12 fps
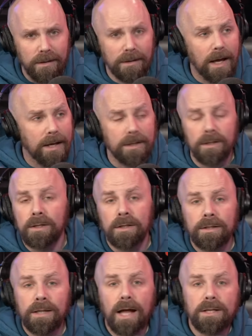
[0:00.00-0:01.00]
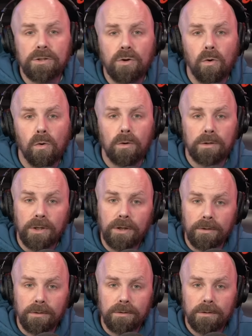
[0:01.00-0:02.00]
Like, that's cool
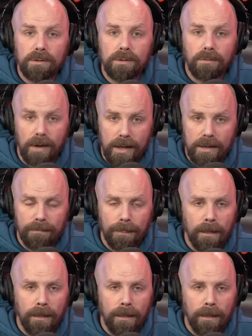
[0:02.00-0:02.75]
too, right?